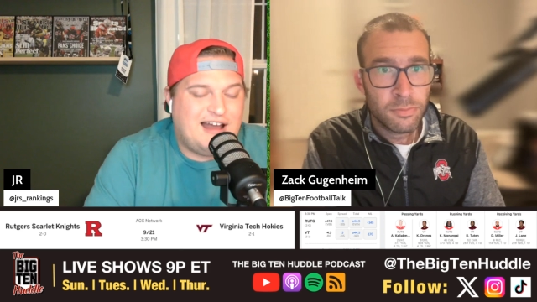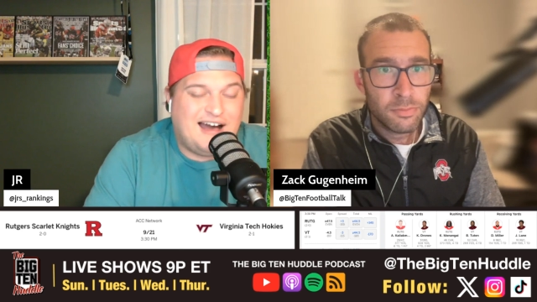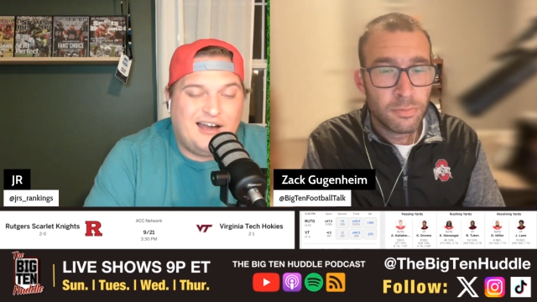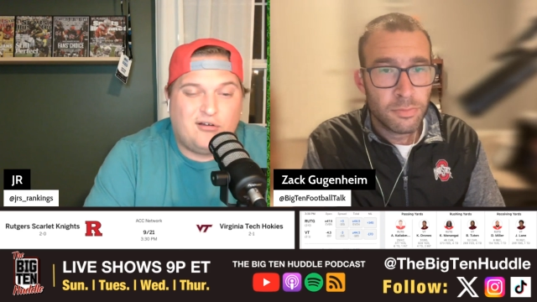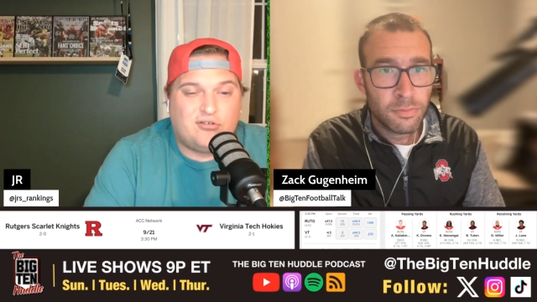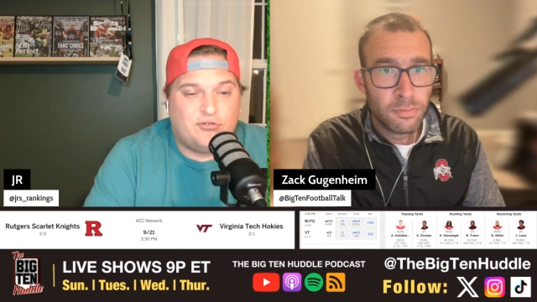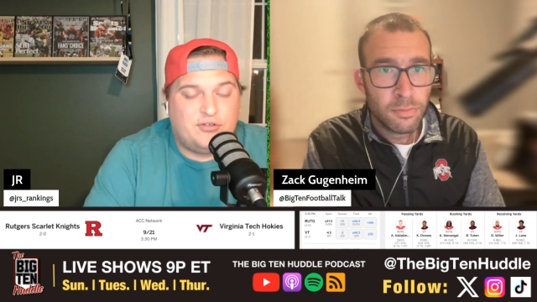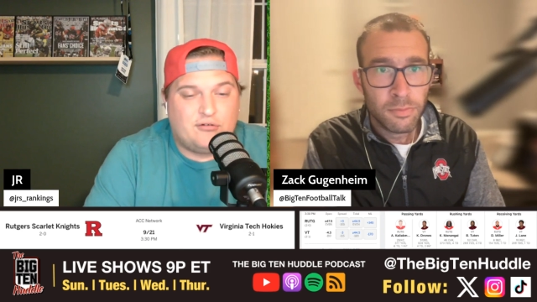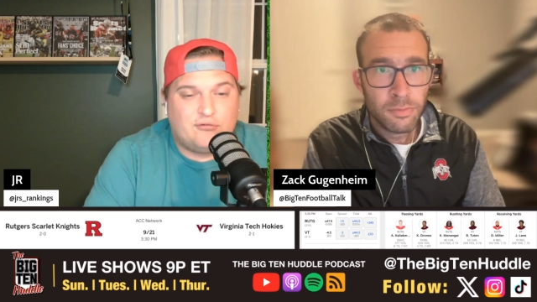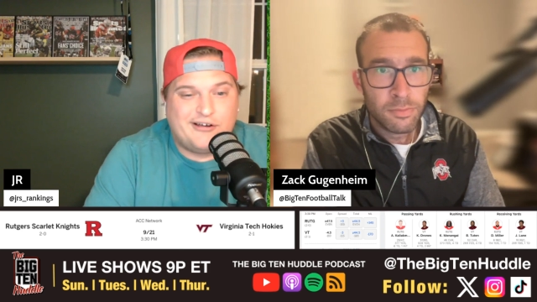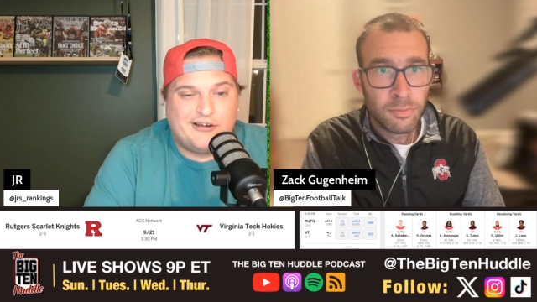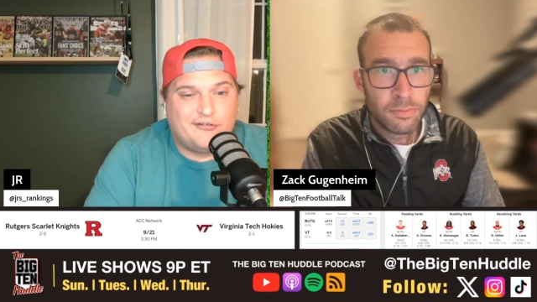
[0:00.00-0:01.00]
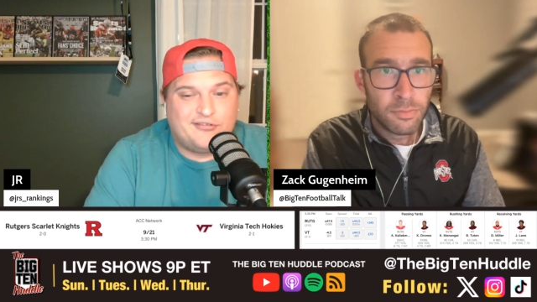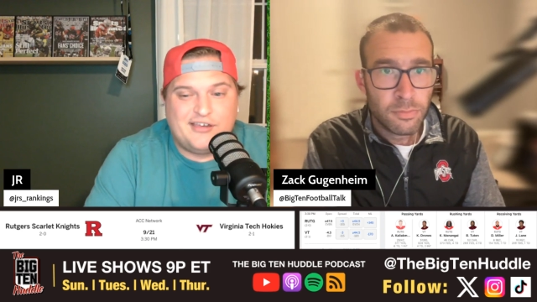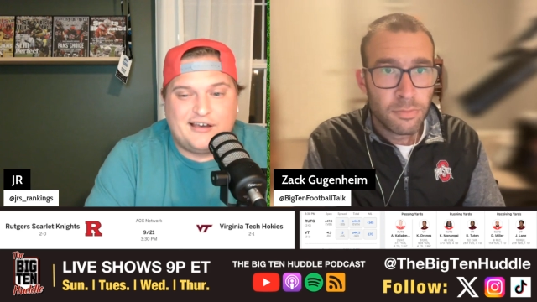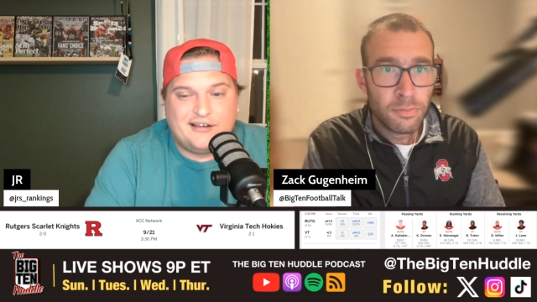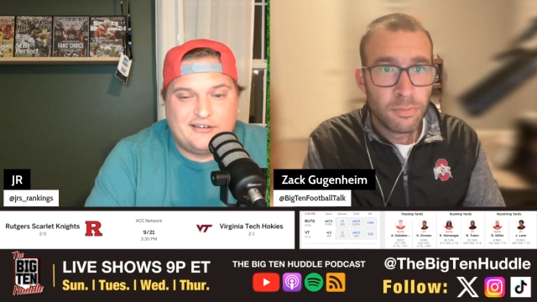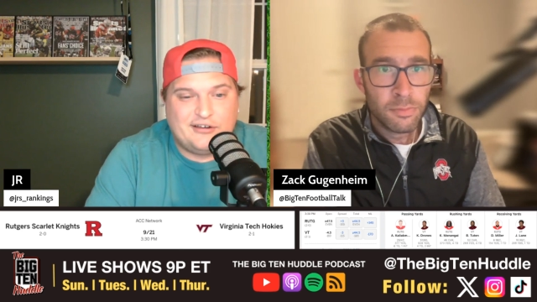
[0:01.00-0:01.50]
Speaker 1: I also think Rutgers
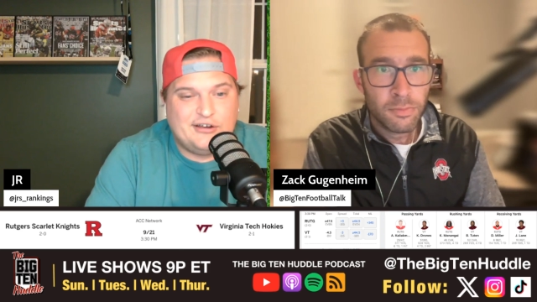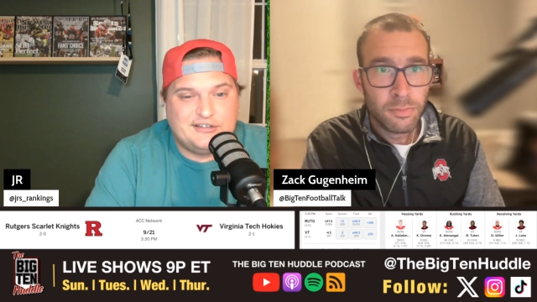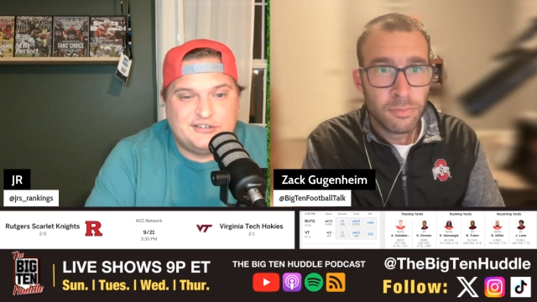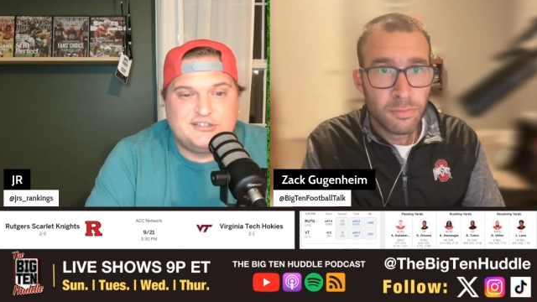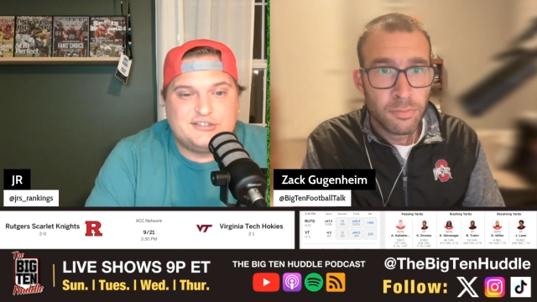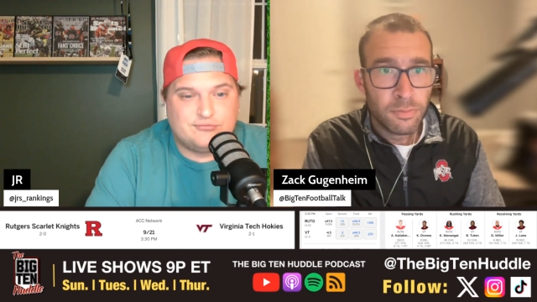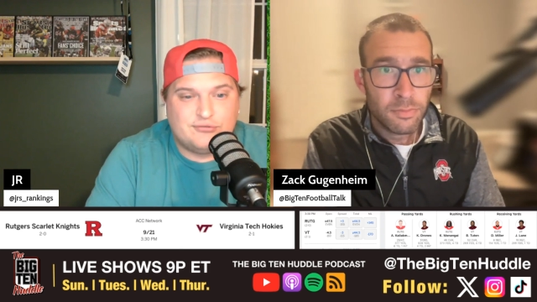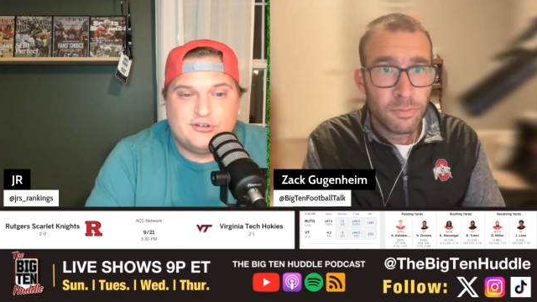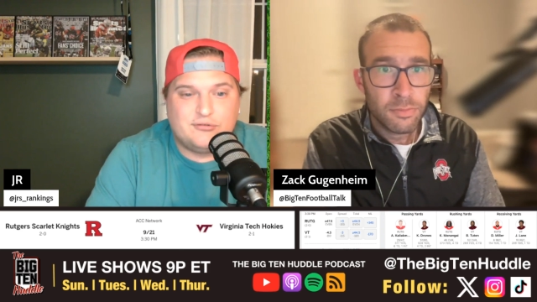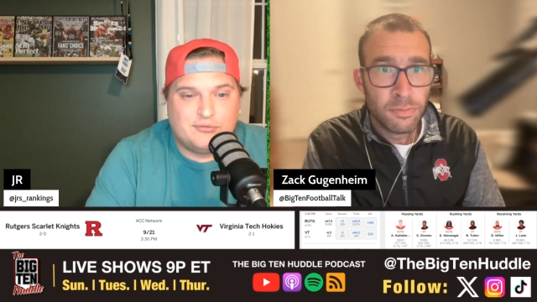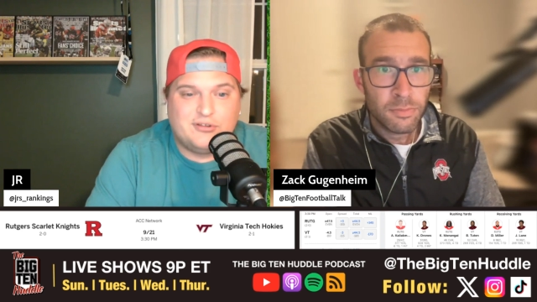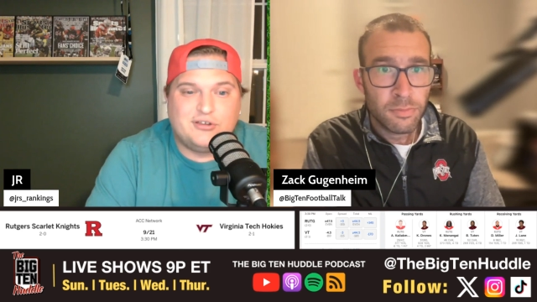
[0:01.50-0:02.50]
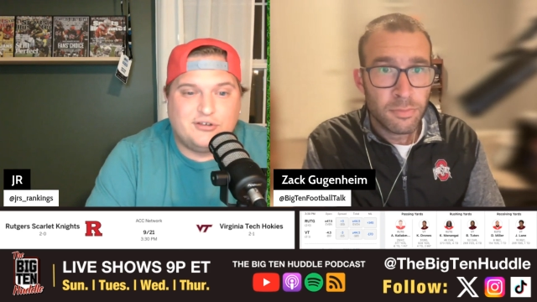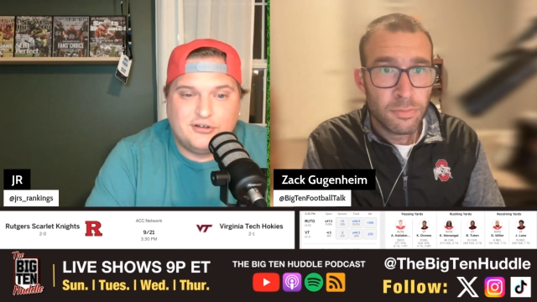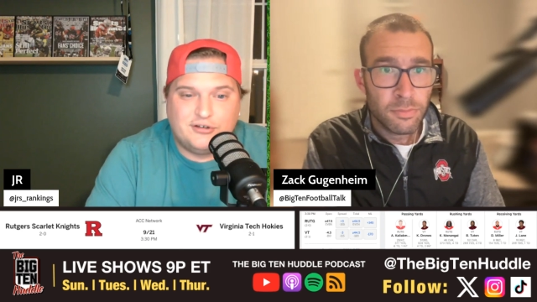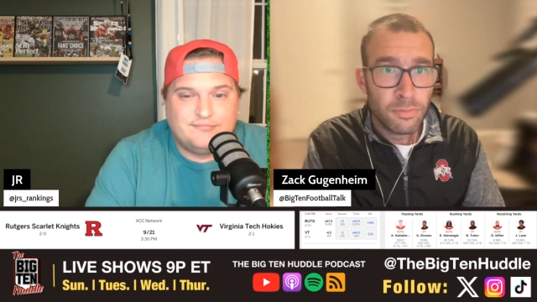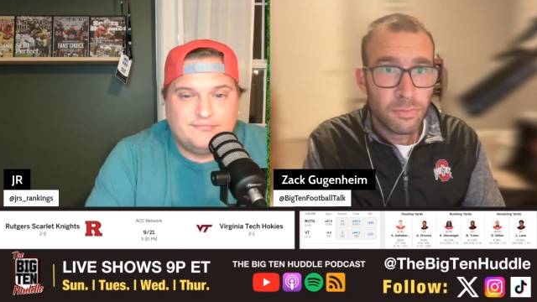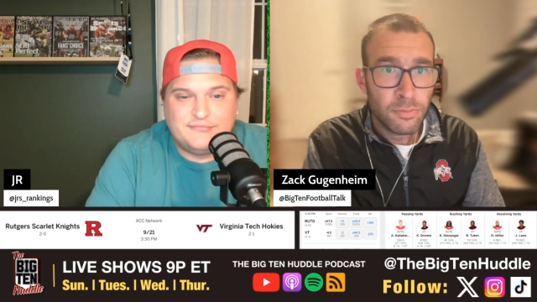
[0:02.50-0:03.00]
secondary is just really, really
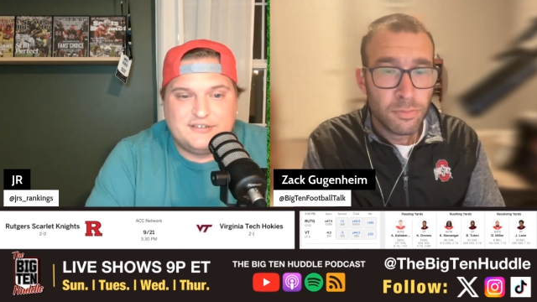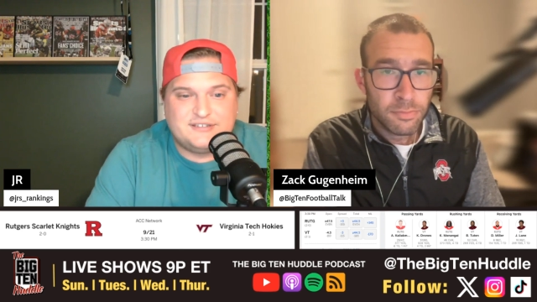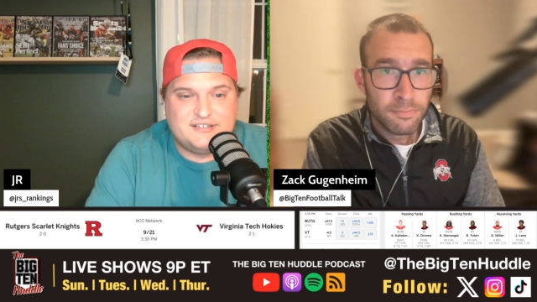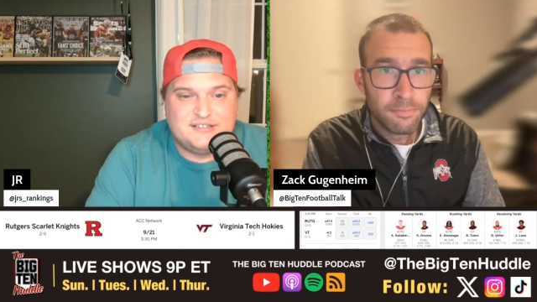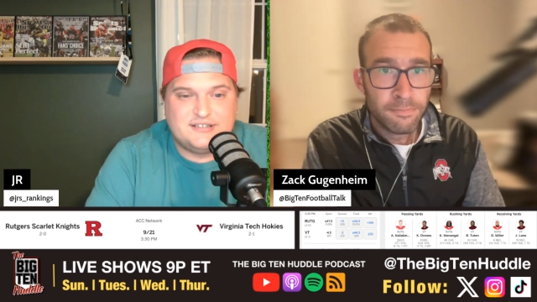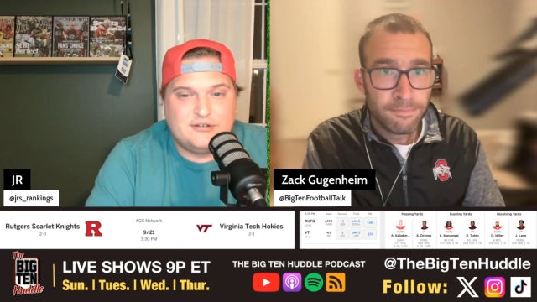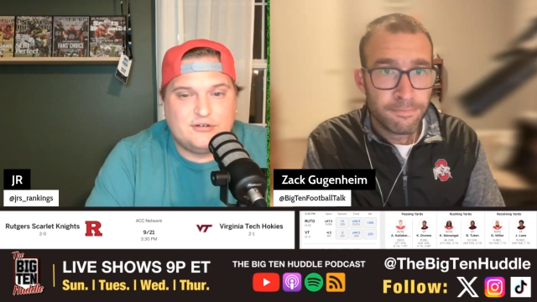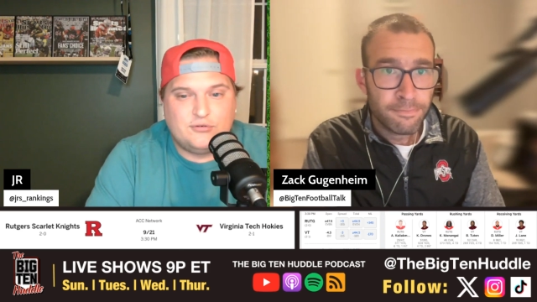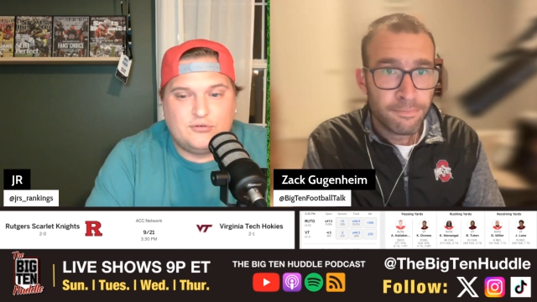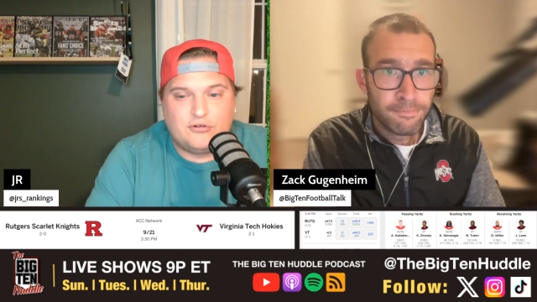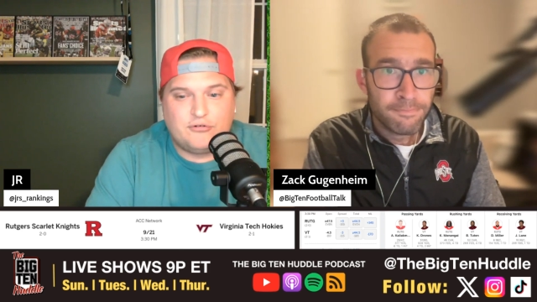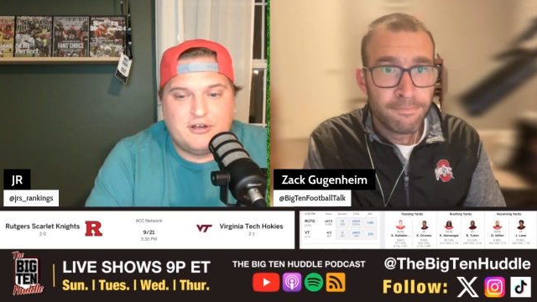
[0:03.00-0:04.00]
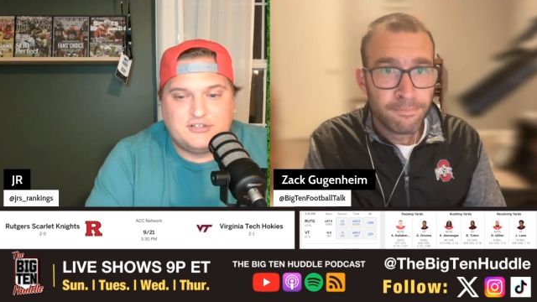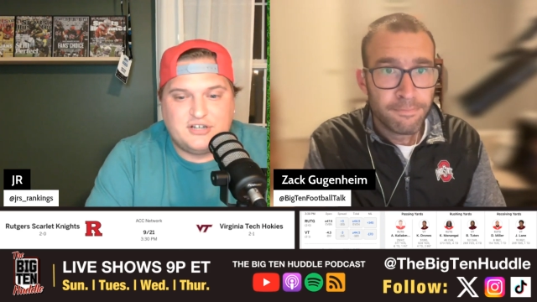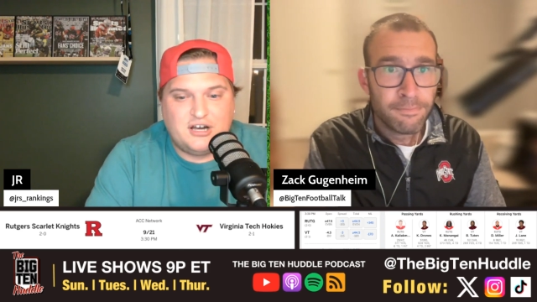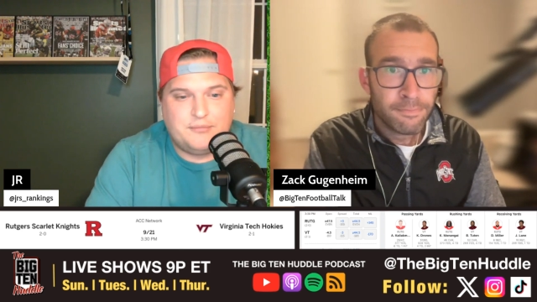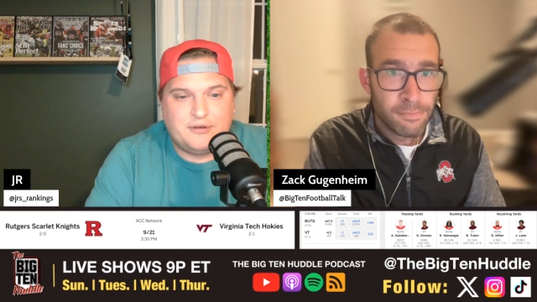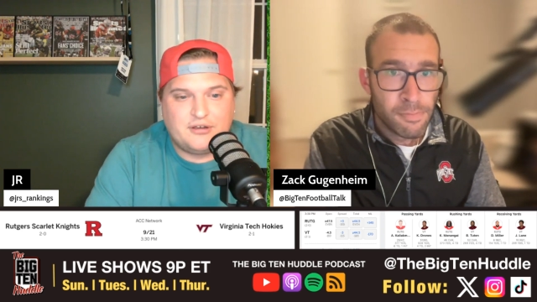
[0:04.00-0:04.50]
good this season. They're doing a great
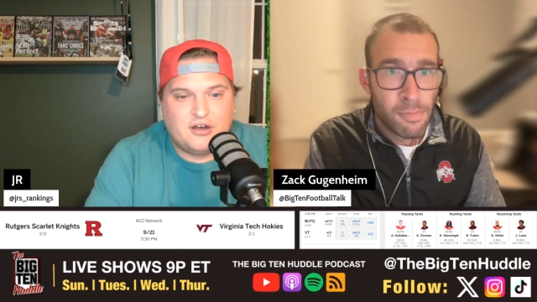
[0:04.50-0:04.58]
job in